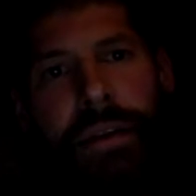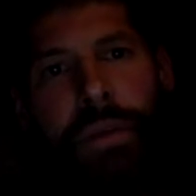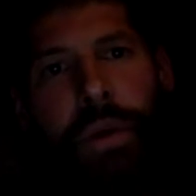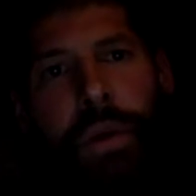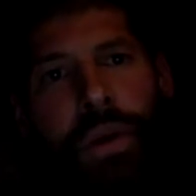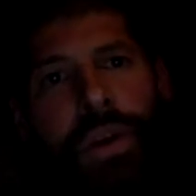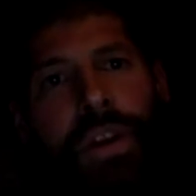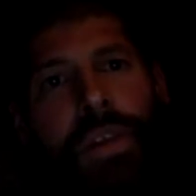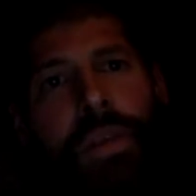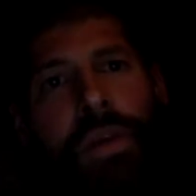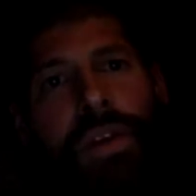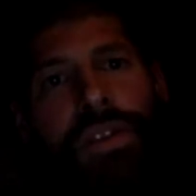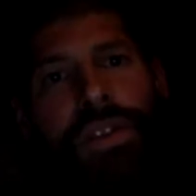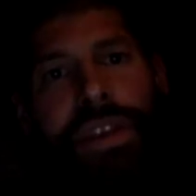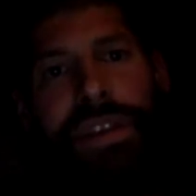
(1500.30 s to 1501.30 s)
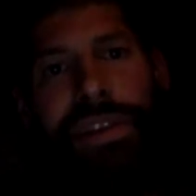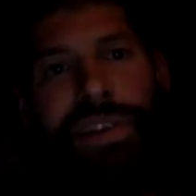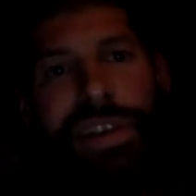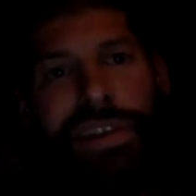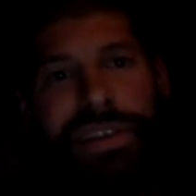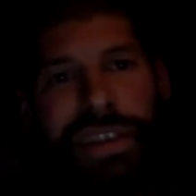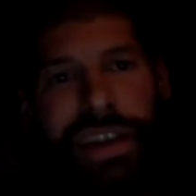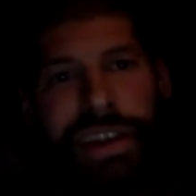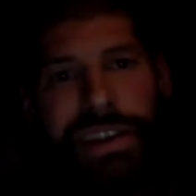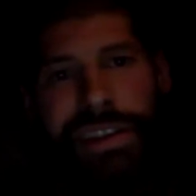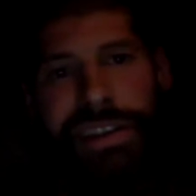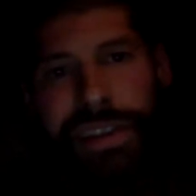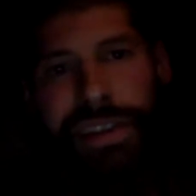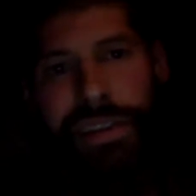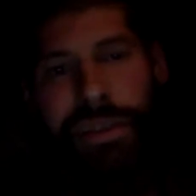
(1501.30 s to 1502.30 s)
hold on to the ones that you can trust and kind of
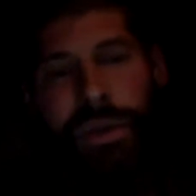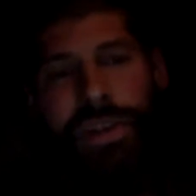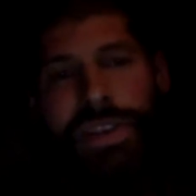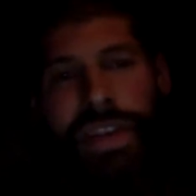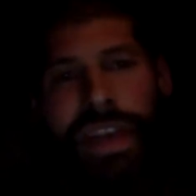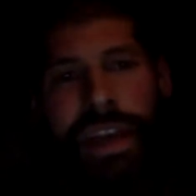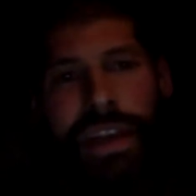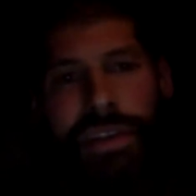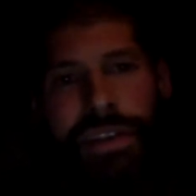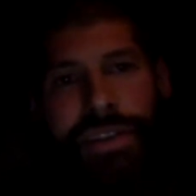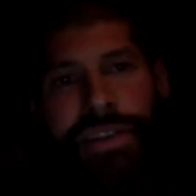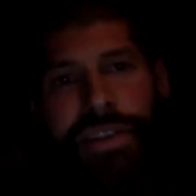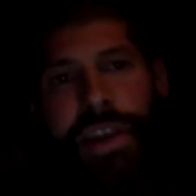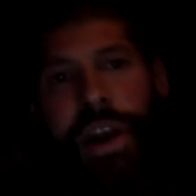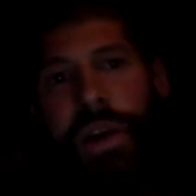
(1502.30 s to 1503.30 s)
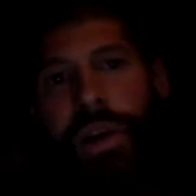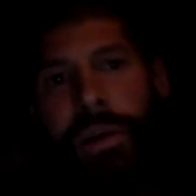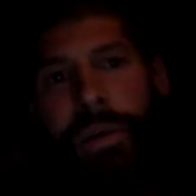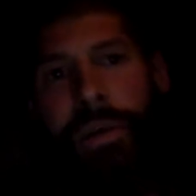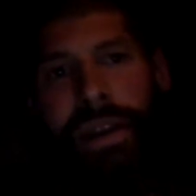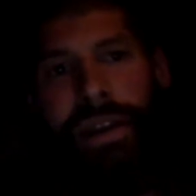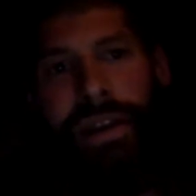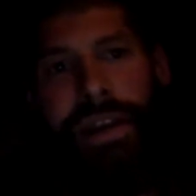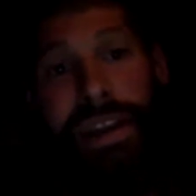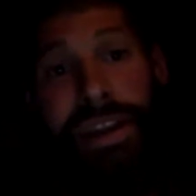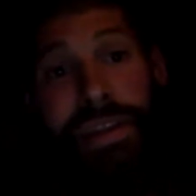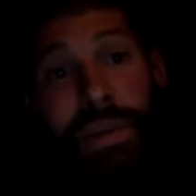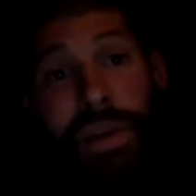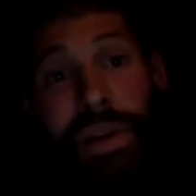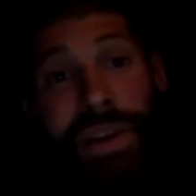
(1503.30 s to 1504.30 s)
just let the ones you can't trust go. I mean, it, it is
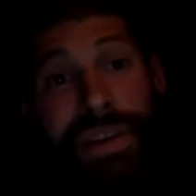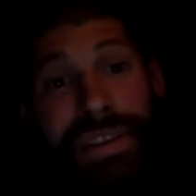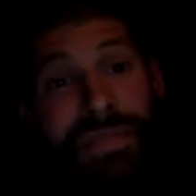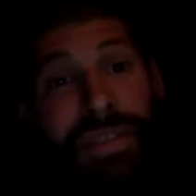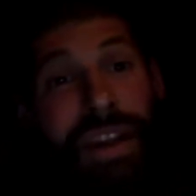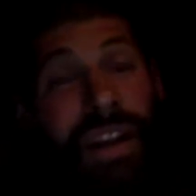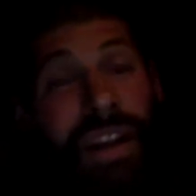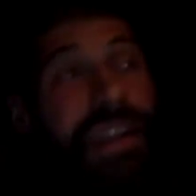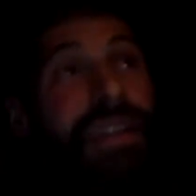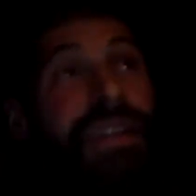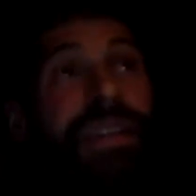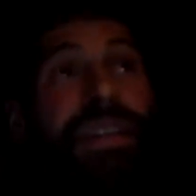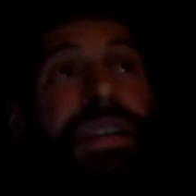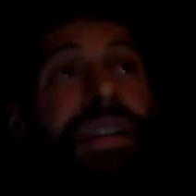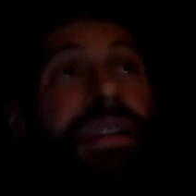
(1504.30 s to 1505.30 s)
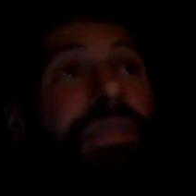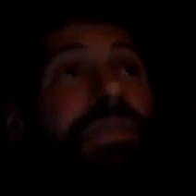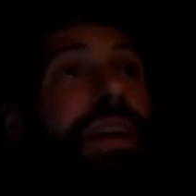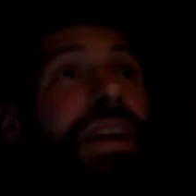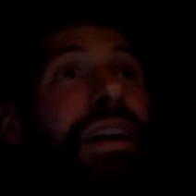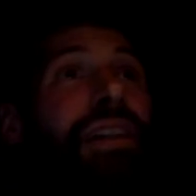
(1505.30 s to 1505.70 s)
what it is. It's very, very,